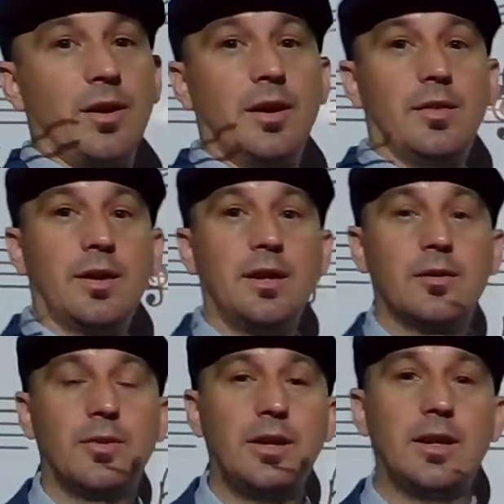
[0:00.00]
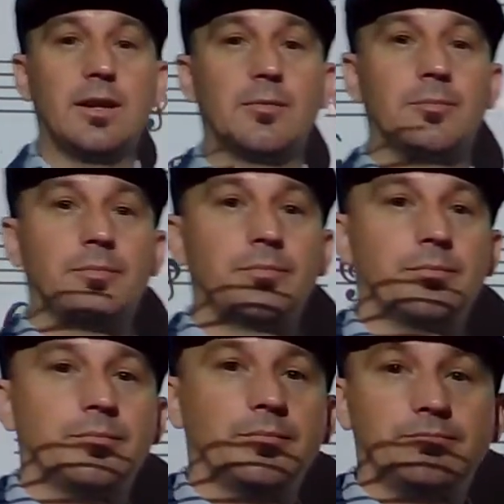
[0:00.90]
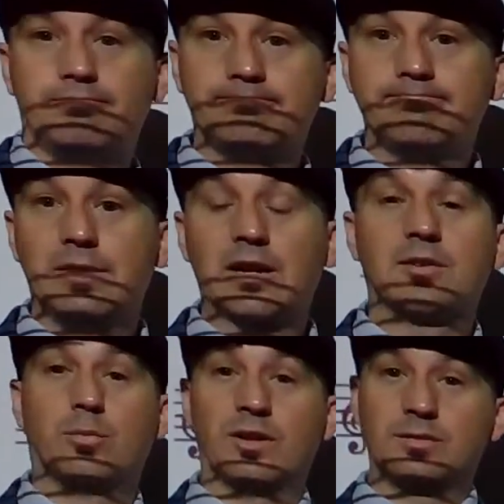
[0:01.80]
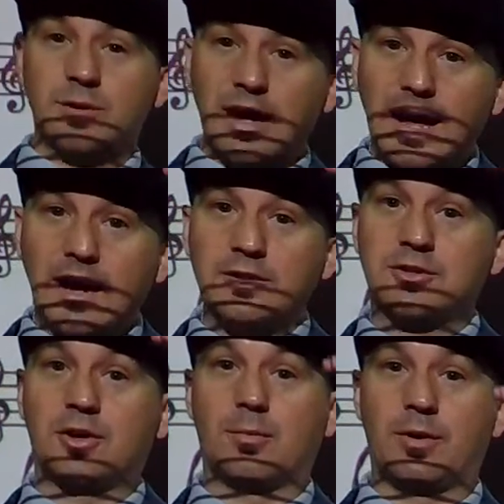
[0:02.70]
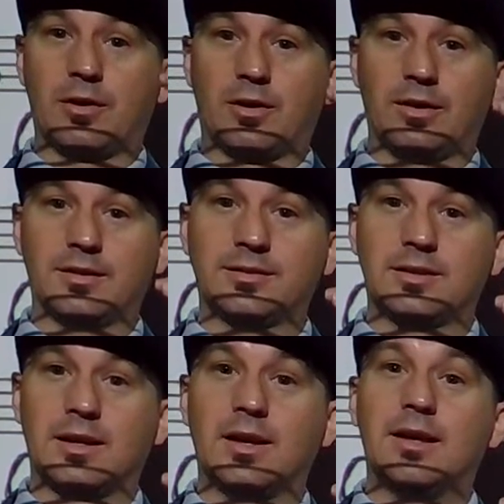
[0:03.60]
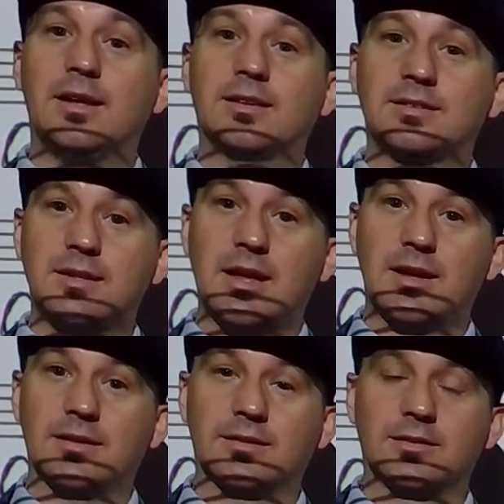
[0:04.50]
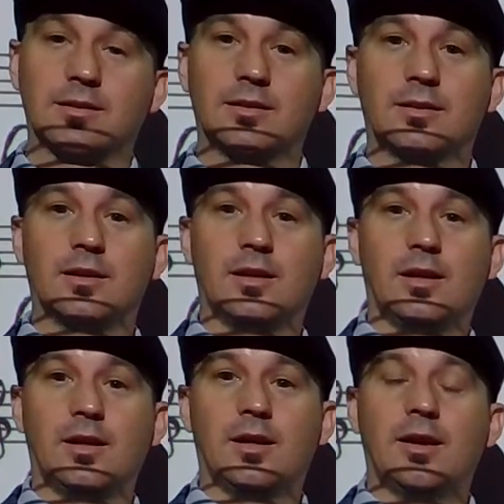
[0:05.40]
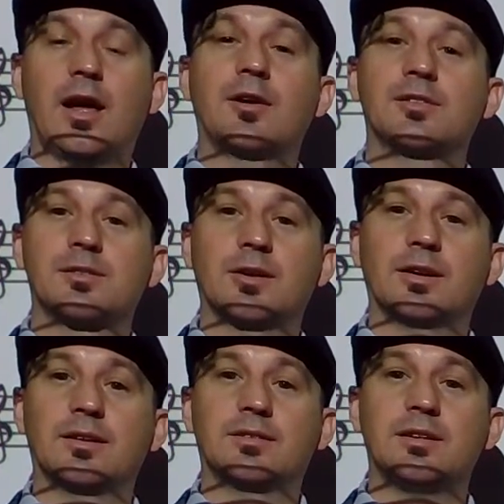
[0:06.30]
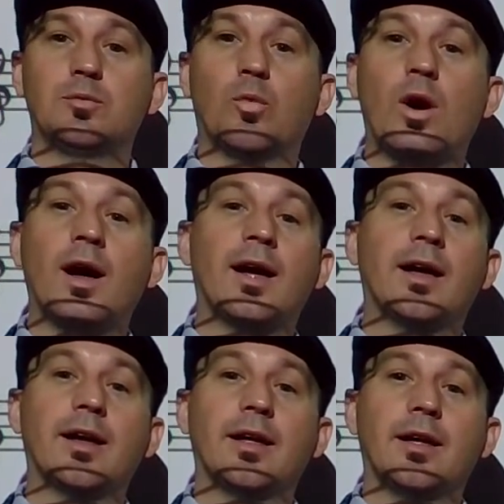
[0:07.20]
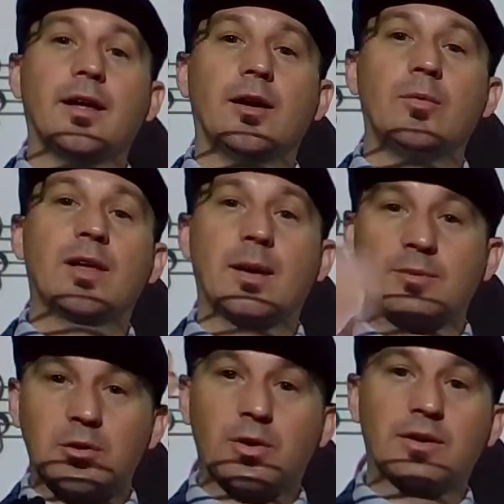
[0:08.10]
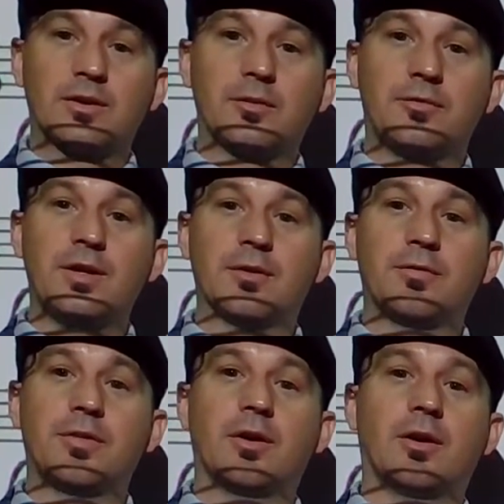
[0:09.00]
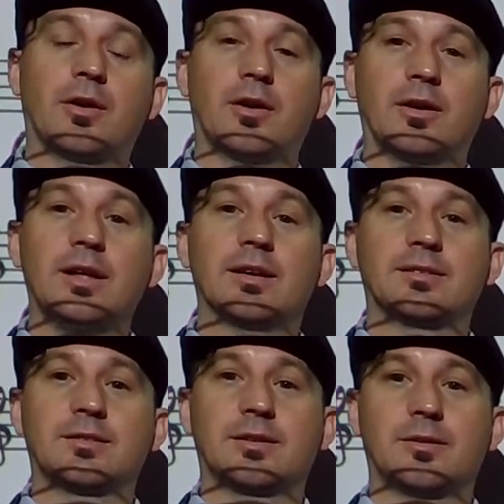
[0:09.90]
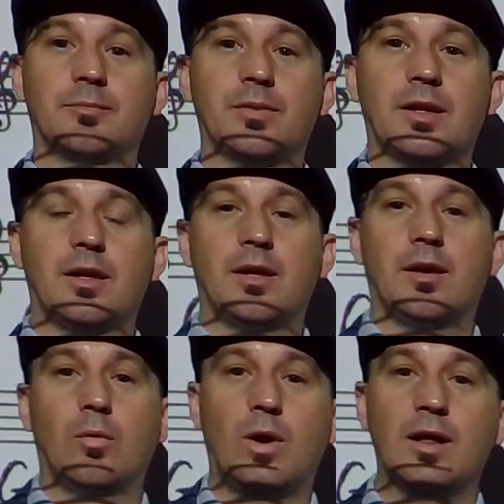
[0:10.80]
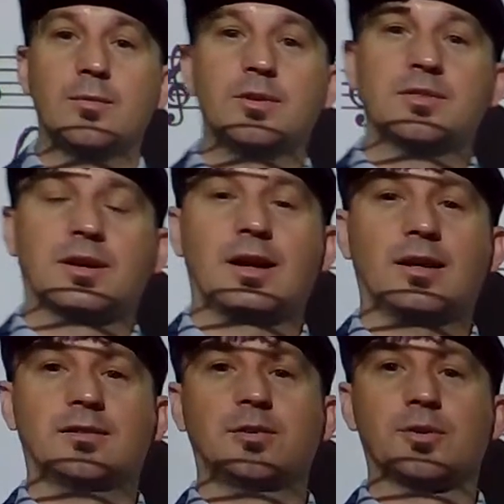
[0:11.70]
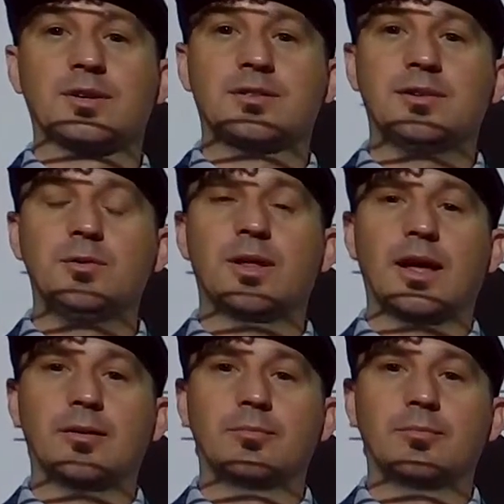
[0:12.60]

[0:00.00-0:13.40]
in the key of E. Because once we add a sharp on our list, it stays. Now you're starting to see why we kept going to the 5th on our list. why the music gods told us to do that,